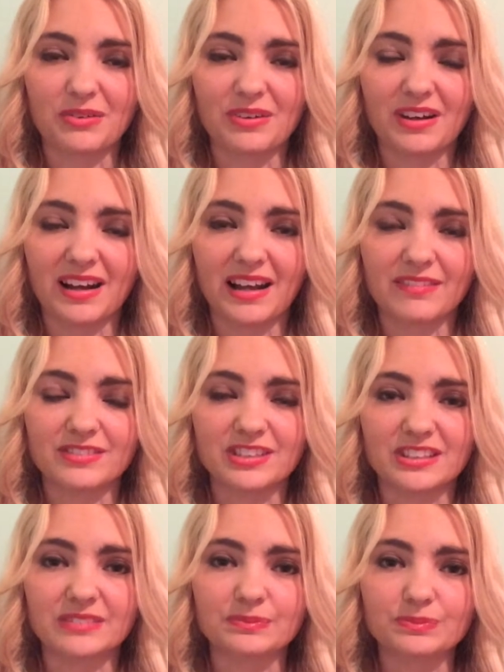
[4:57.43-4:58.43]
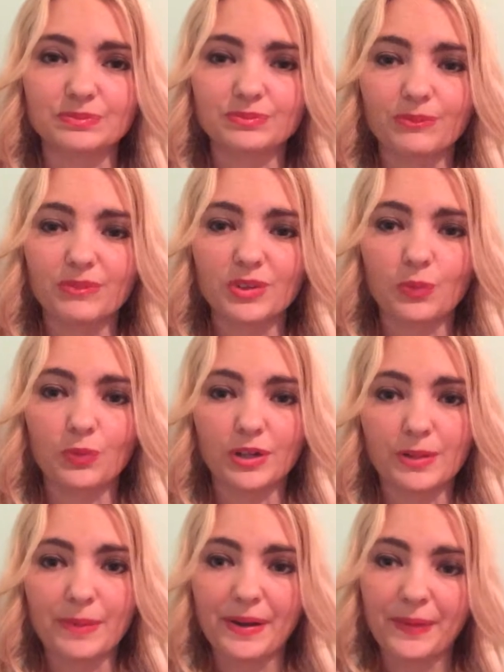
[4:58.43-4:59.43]
not have to worry
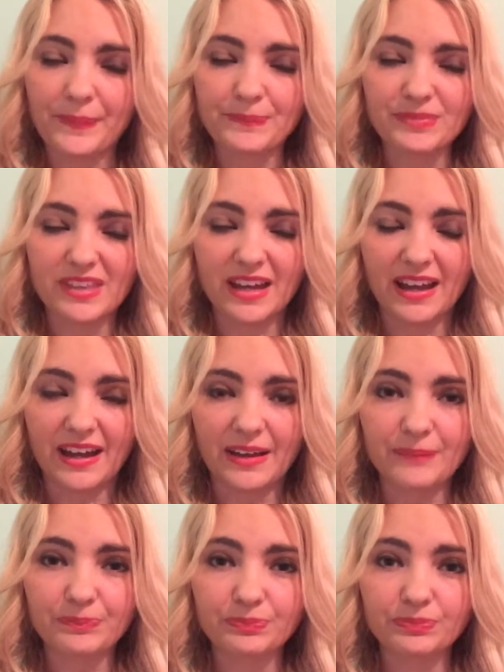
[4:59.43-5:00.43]
about that,